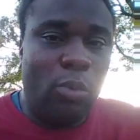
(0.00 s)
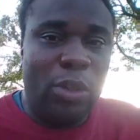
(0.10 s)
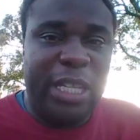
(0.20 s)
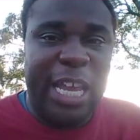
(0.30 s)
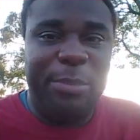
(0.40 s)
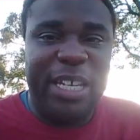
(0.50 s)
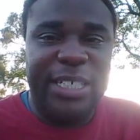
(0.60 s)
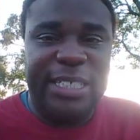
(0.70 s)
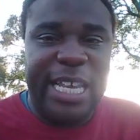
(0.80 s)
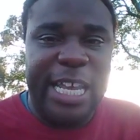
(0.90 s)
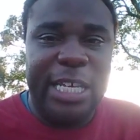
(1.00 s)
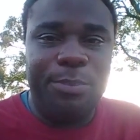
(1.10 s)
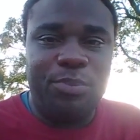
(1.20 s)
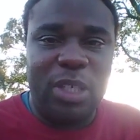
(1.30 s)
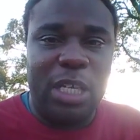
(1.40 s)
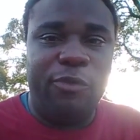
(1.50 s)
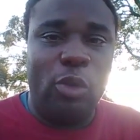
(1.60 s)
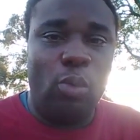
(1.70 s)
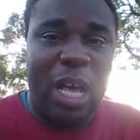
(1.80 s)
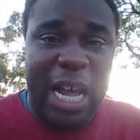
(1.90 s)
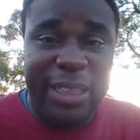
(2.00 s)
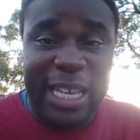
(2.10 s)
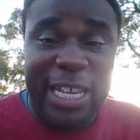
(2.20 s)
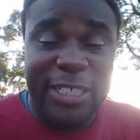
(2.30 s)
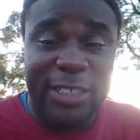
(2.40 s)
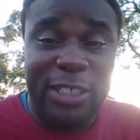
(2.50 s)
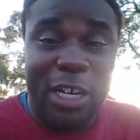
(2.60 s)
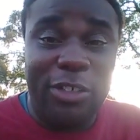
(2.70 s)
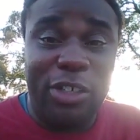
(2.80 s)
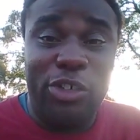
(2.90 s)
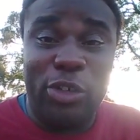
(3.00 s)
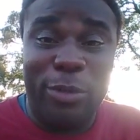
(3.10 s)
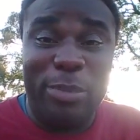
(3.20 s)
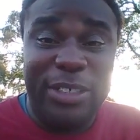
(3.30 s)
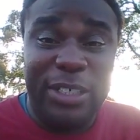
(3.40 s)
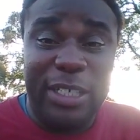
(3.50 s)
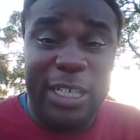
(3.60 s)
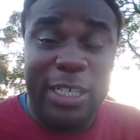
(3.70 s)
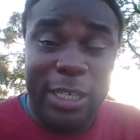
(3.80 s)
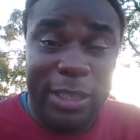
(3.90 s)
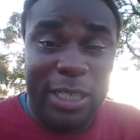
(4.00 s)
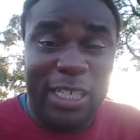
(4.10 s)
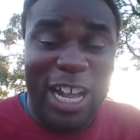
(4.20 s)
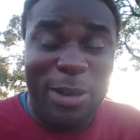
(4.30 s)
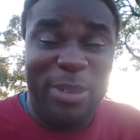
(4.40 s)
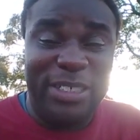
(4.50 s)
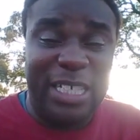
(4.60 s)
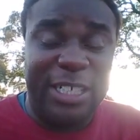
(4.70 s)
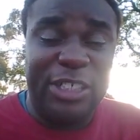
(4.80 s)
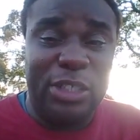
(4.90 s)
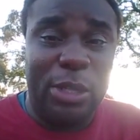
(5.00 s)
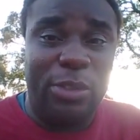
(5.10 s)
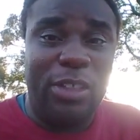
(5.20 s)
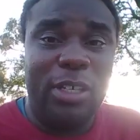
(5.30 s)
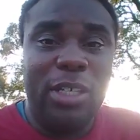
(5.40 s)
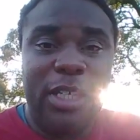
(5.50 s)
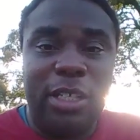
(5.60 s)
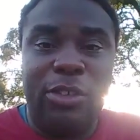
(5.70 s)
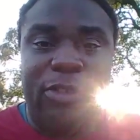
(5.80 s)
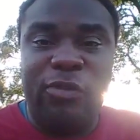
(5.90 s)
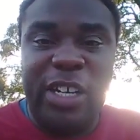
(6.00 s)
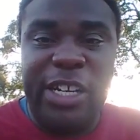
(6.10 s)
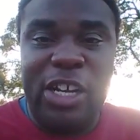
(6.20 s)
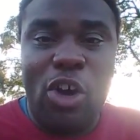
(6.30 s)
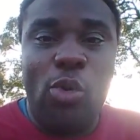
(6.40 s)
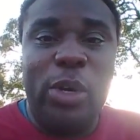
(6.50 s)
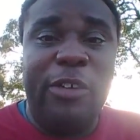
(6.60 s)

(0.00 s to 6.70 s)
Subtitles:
With that being said, if you like Days of Thunder, you can mention it in the comment section of the video.